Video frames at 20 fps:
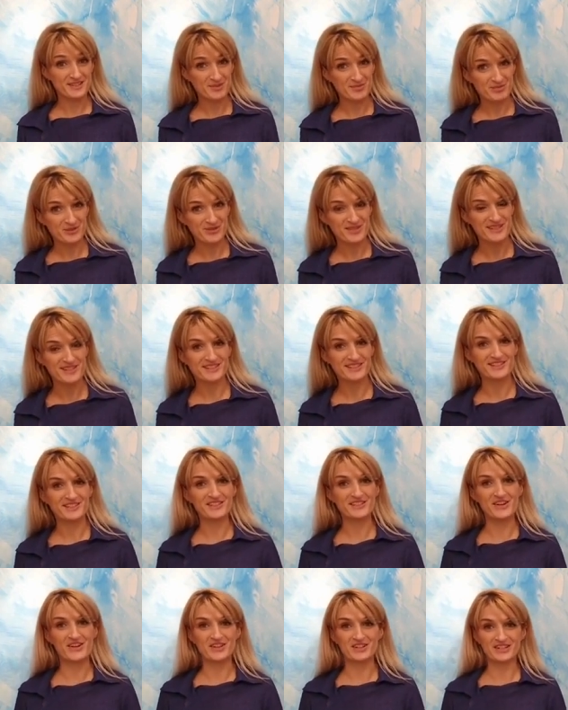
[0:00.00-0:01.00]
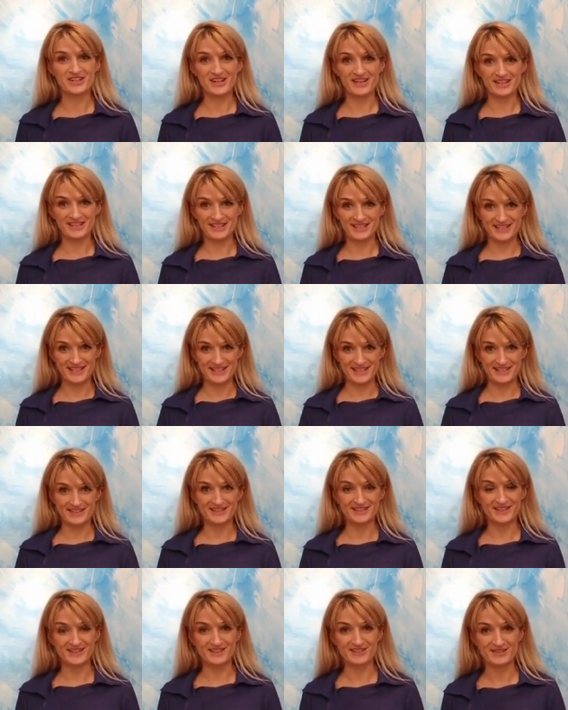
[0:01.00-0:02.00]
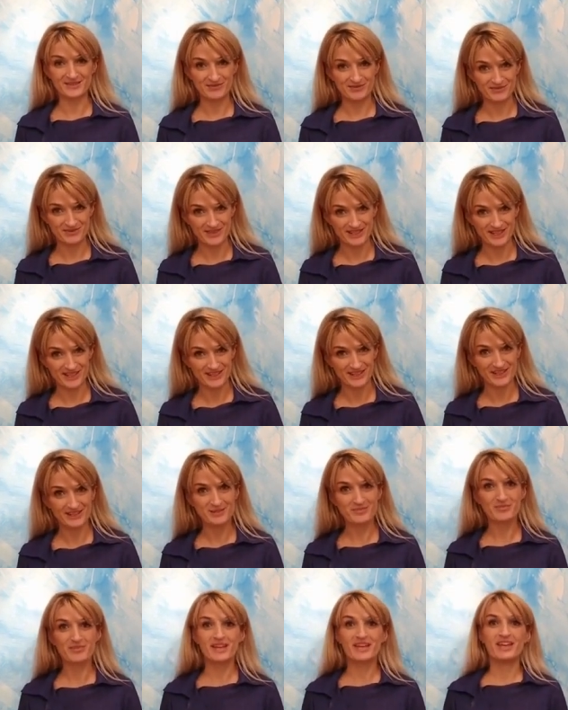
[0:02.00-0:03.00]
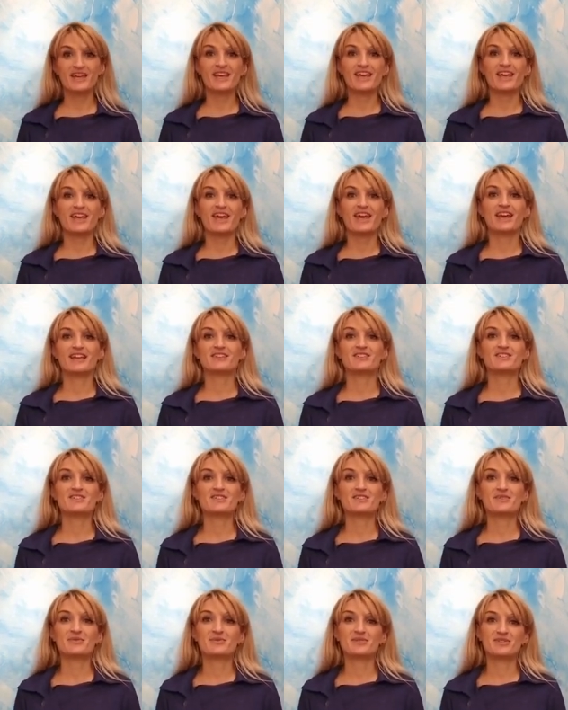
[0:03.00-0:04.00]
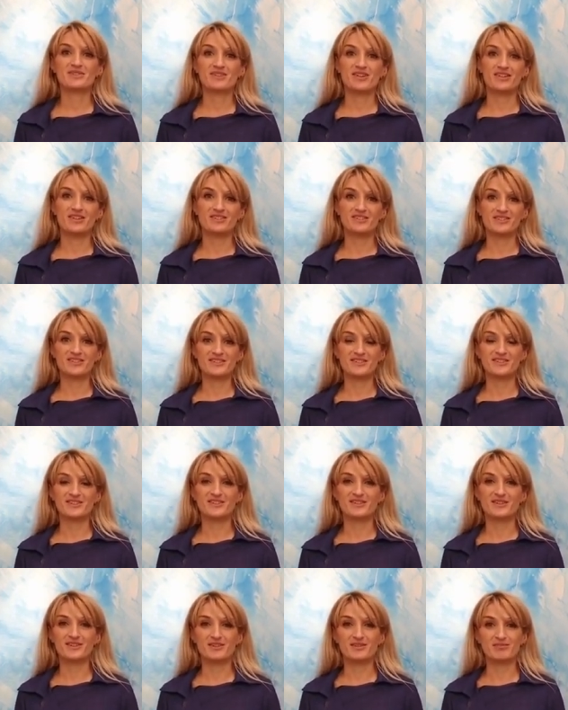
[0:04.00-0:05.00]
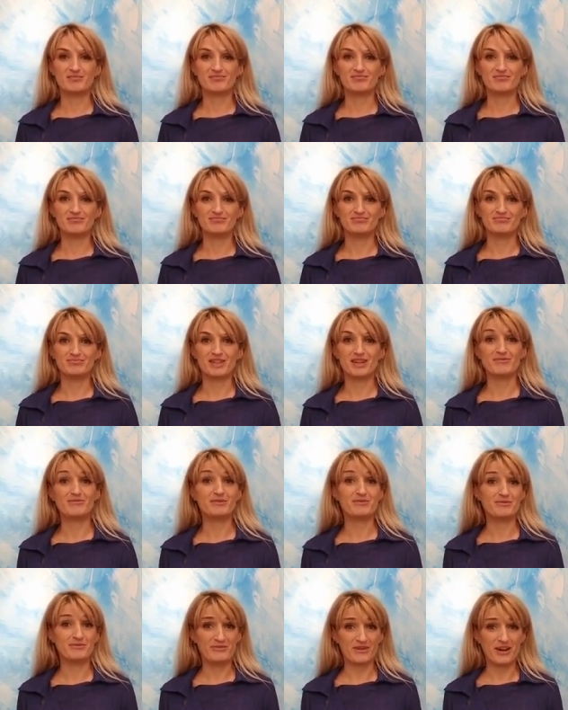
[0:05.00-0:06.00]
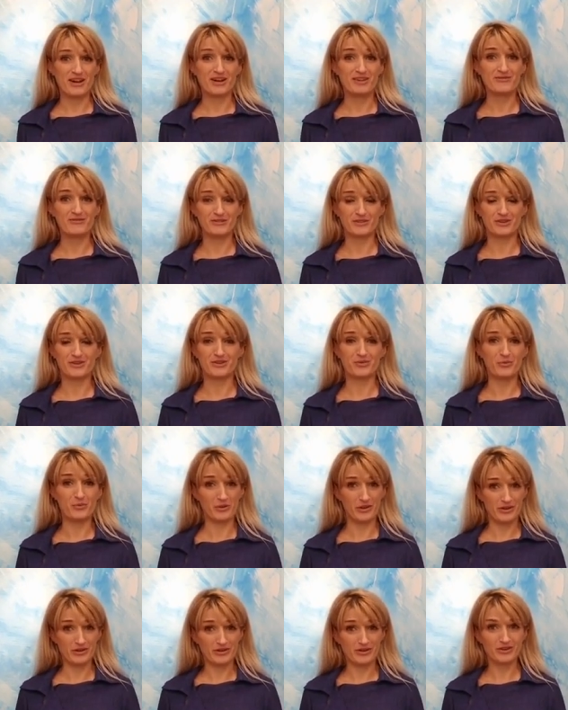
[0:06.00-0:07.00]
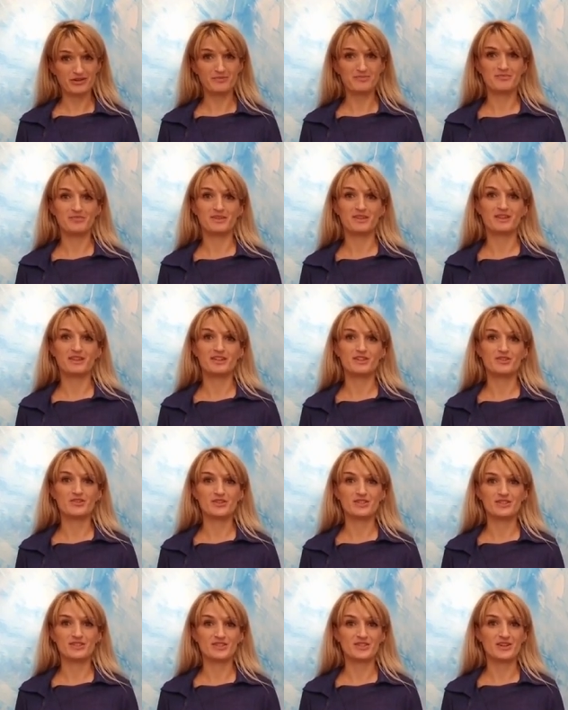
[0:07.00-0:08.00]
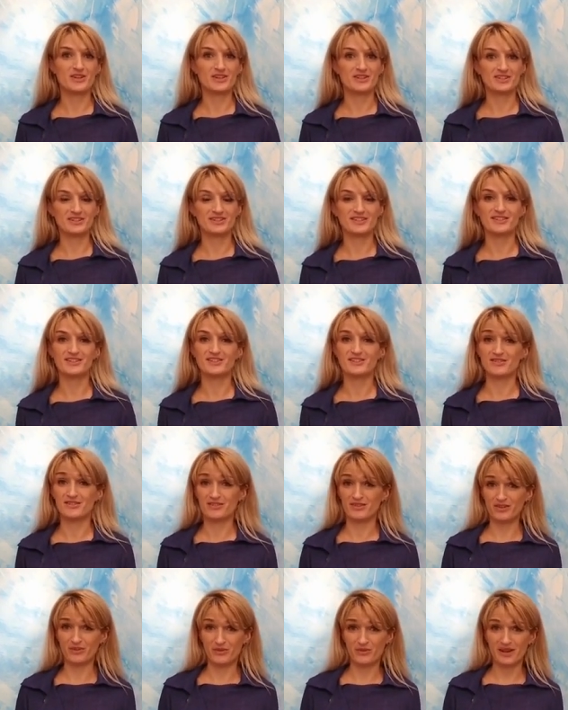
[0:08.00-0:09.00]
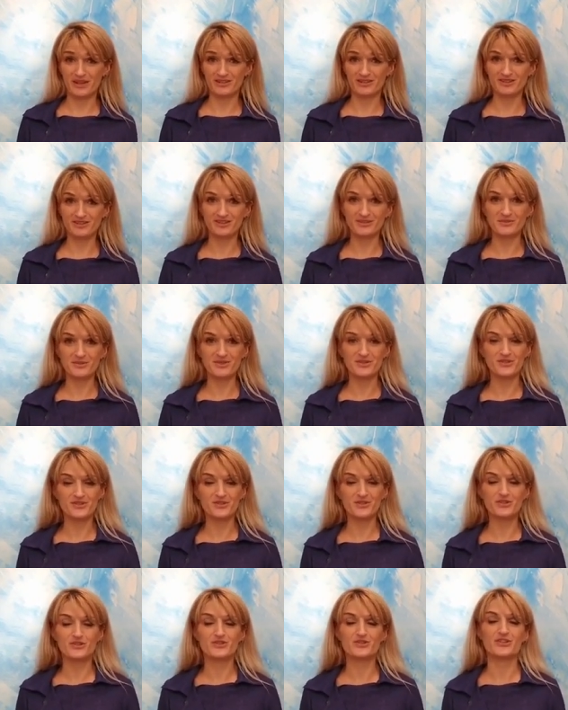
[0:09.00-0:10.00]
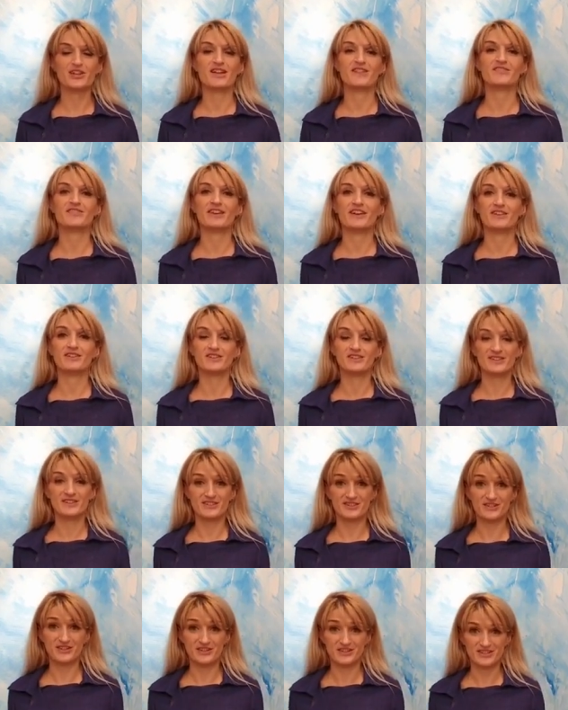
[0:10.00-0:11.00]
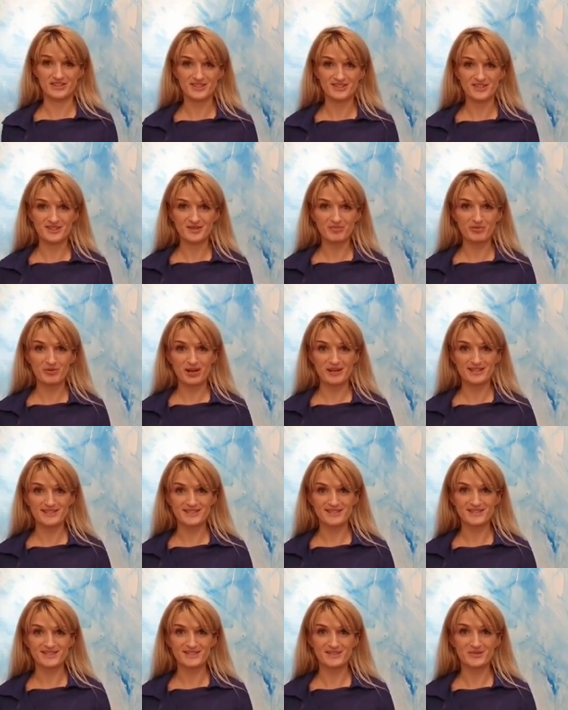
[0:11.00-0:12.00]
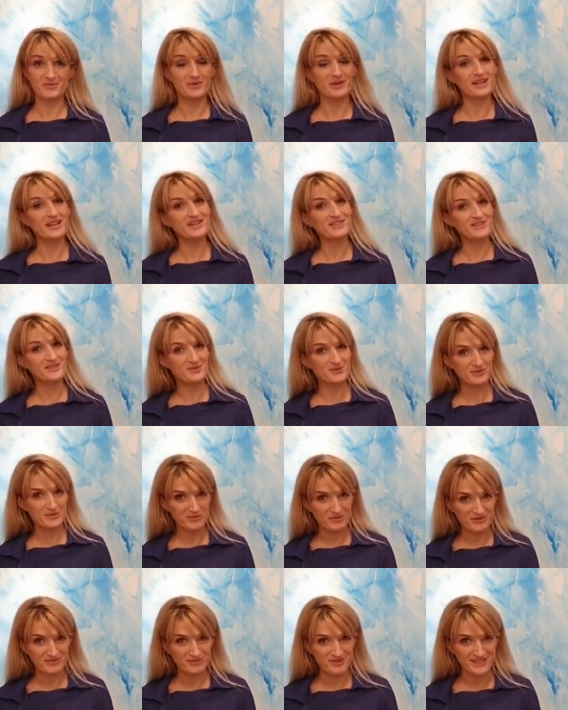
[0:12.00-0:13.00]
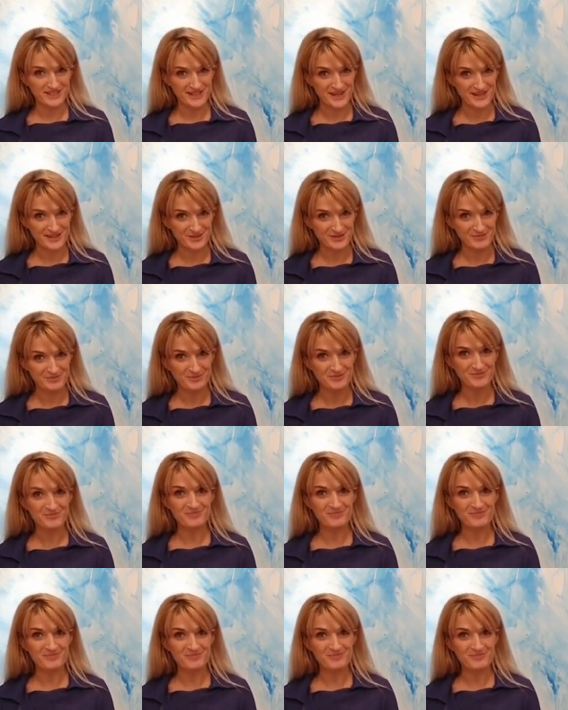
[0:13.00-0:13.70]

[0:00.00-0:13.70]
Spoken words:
is presented in Art 19 in Vienna, and it is the result of a 5-year work, initially started as a theoretical research and then as an artistic practice related to the river Danube.